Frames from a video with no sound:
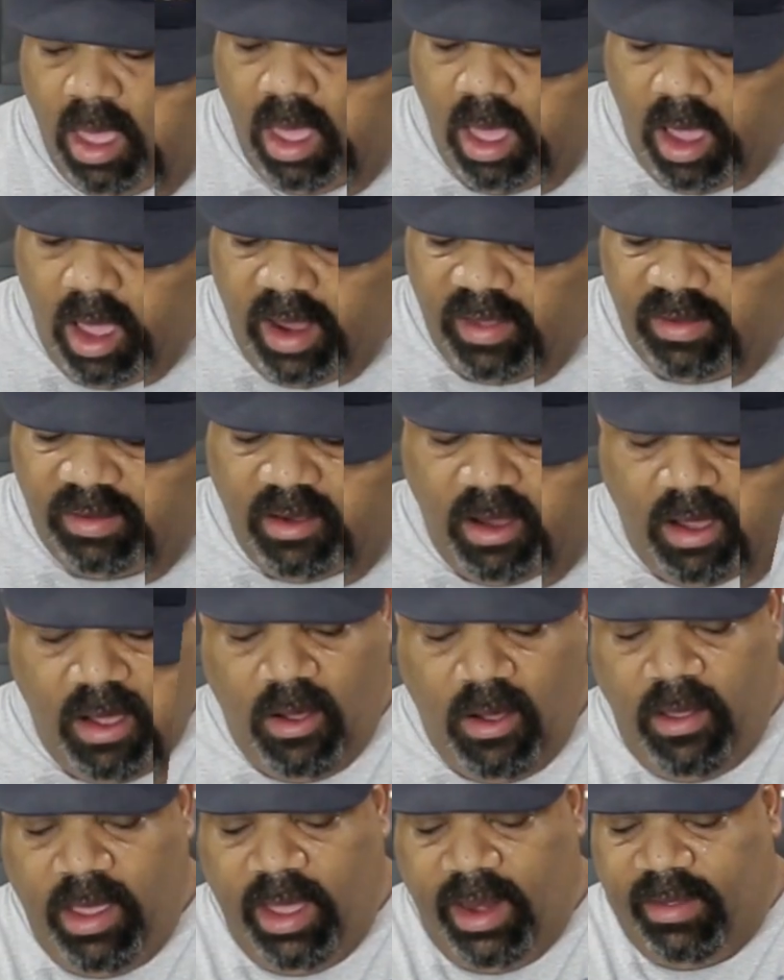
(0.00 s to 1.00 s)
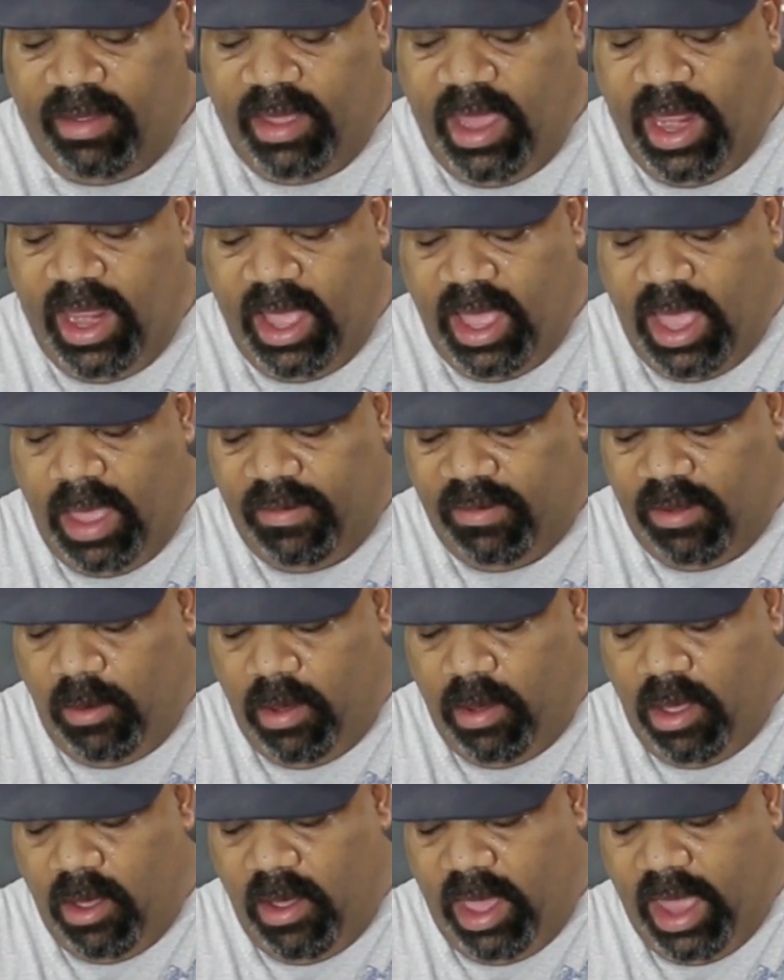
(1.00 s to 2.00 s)
All right, so our oil is heating up, so we're
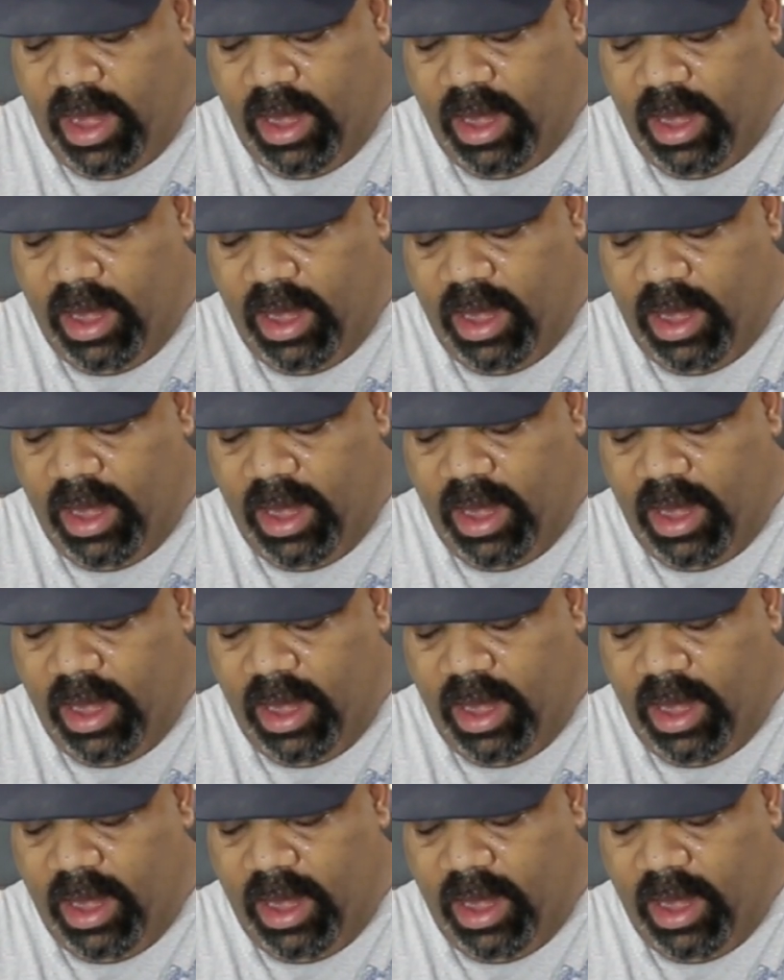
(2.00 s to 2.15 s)
gonna go ahead